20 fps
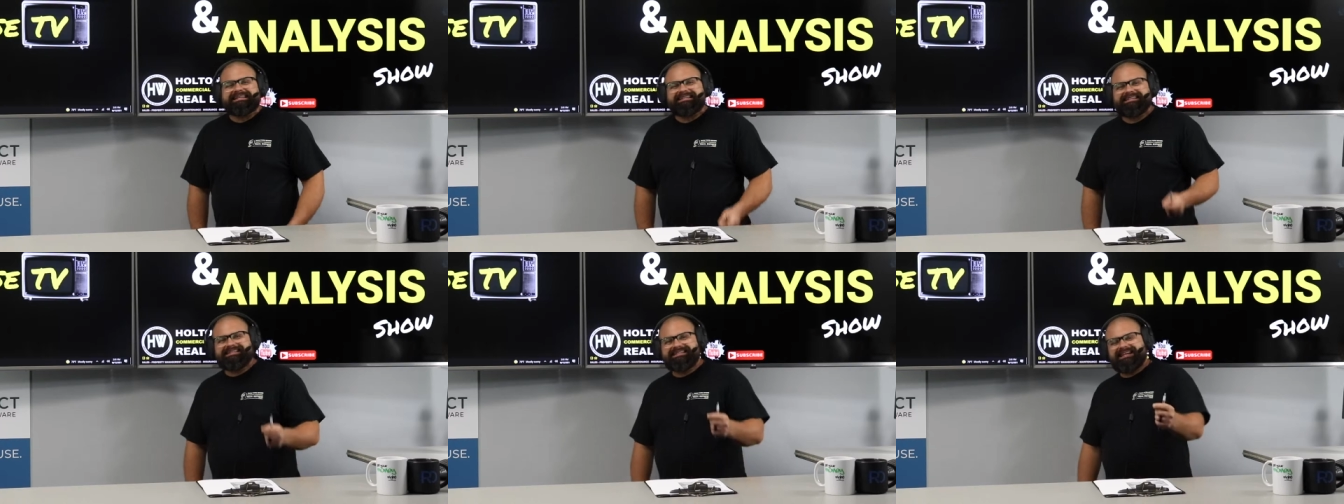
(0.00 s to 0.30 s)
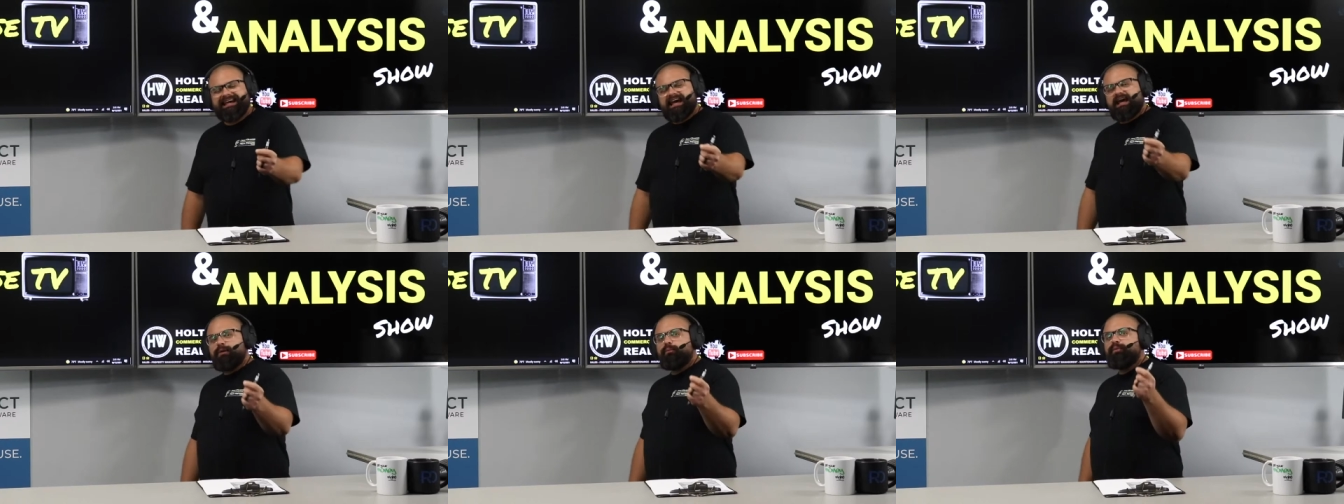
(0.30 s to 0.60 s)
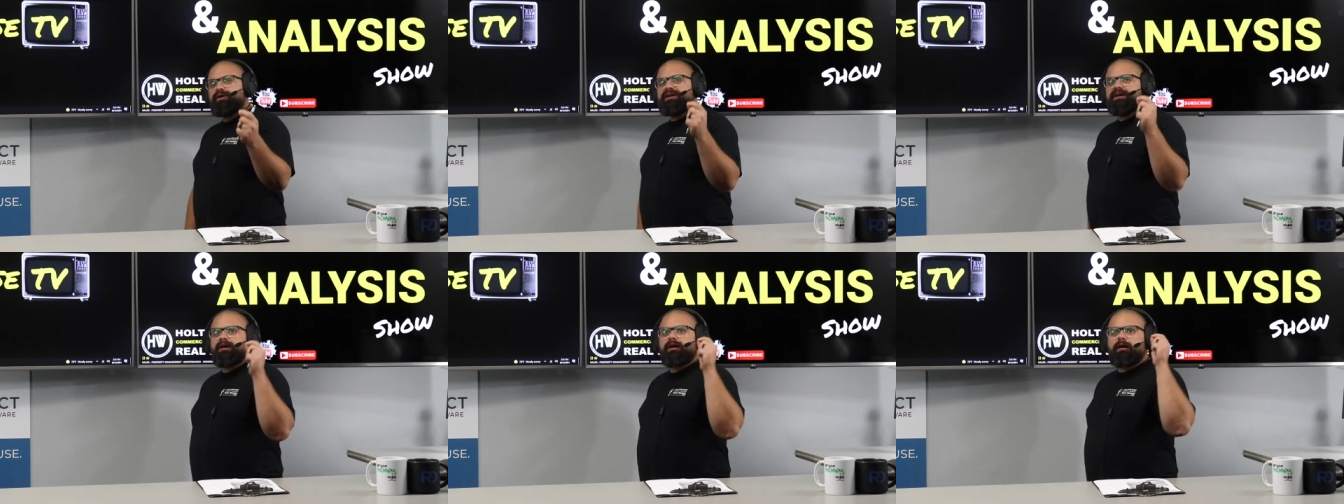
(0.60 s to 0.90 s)
Today
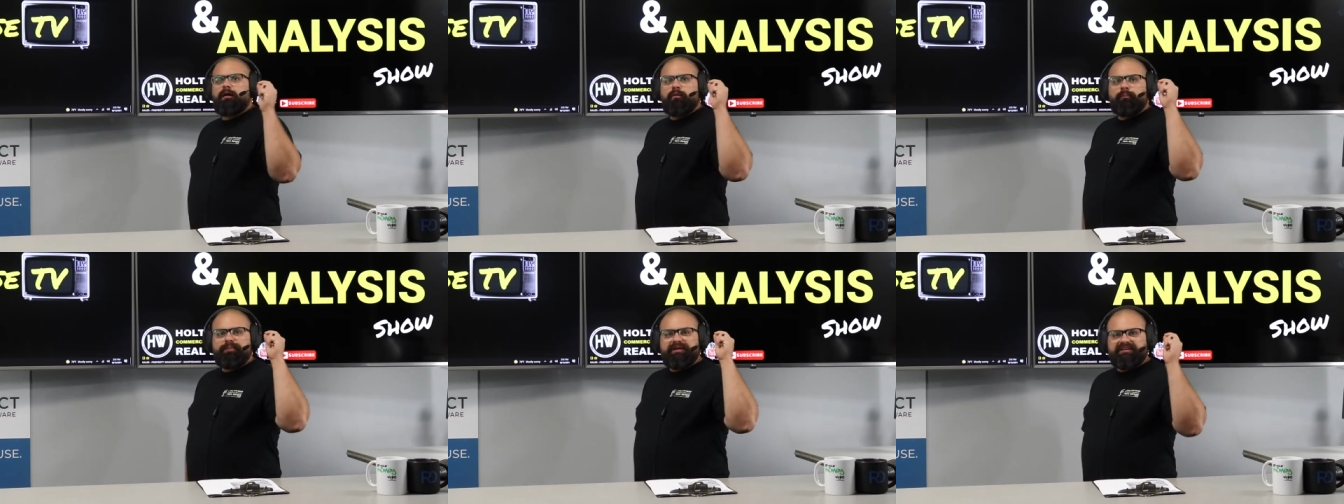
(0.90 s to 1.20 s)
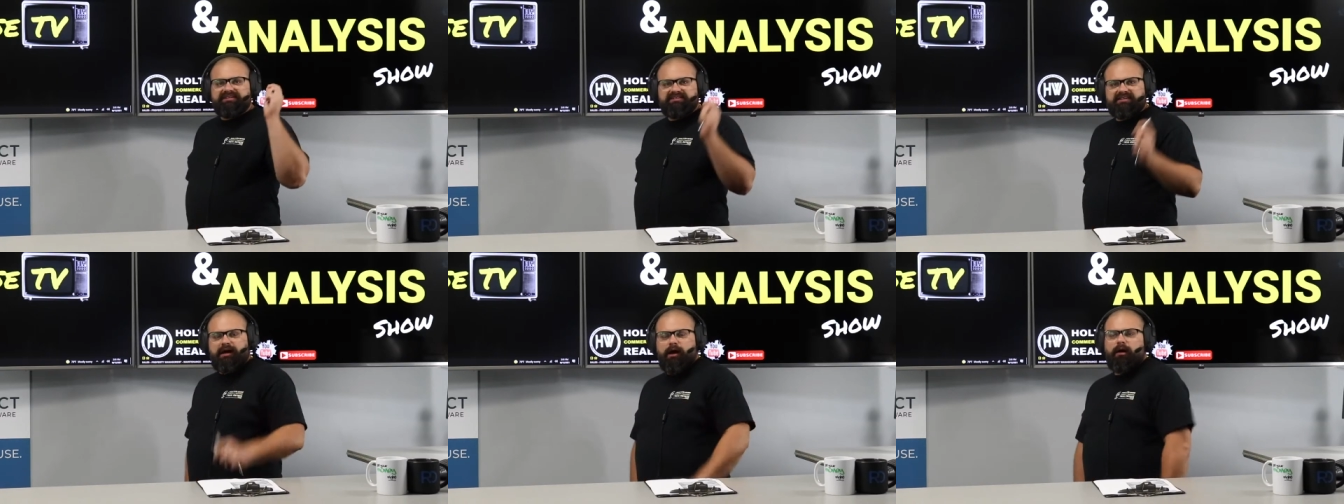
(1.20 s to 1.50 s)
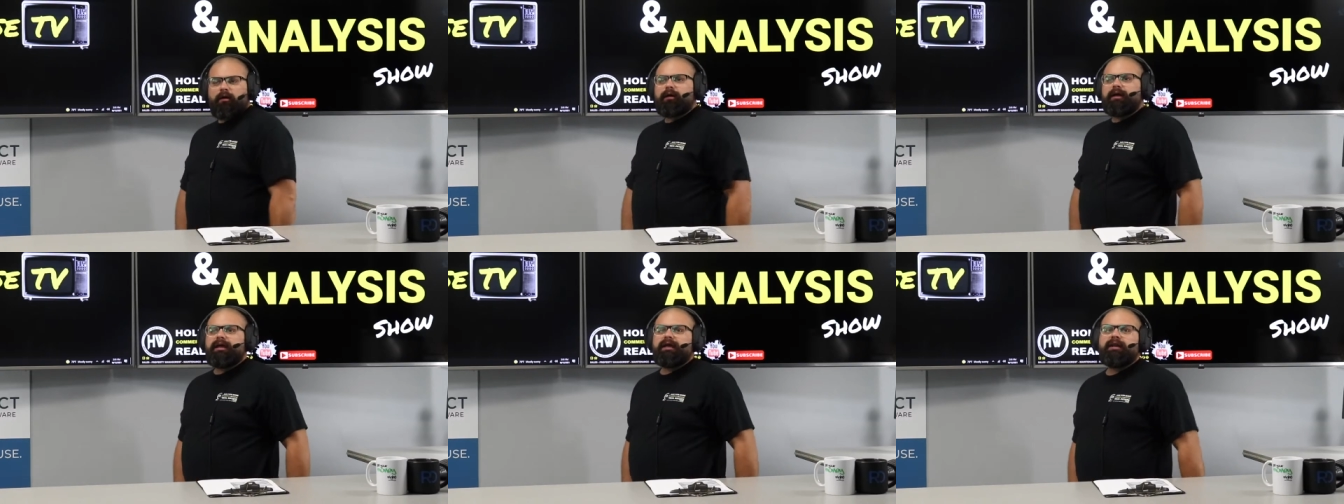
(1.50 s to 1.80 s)
we are going to be
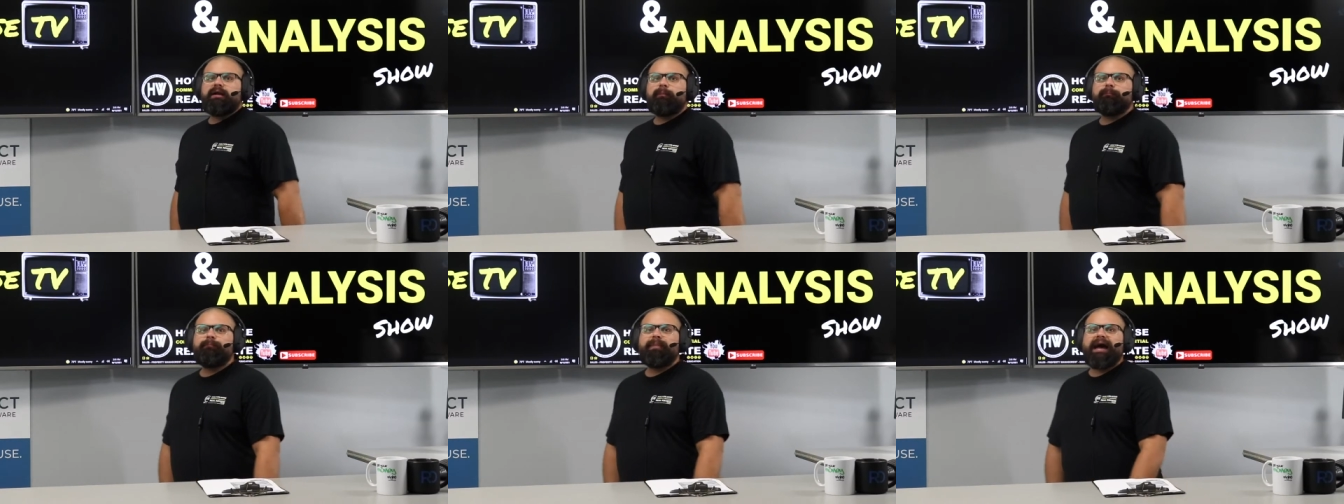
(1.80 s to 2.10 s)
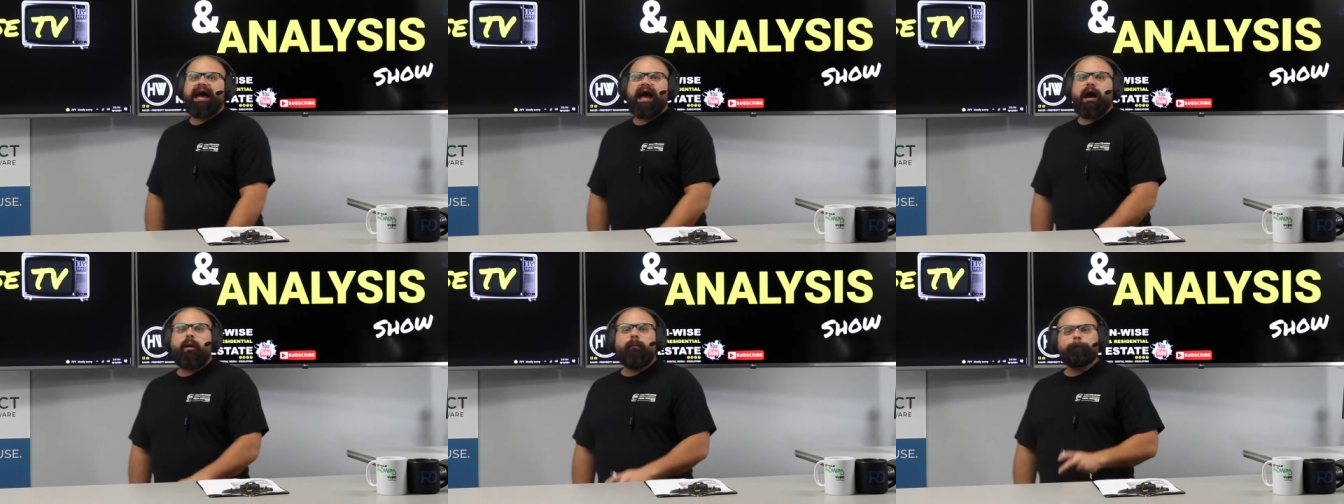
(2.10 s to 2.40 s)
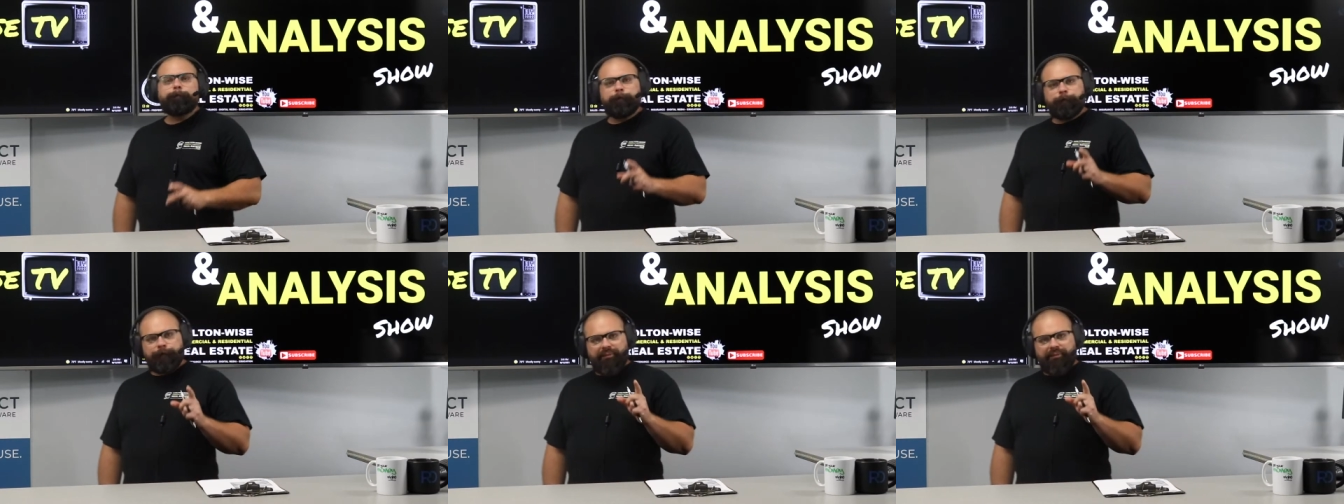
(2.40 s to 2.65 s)
talking about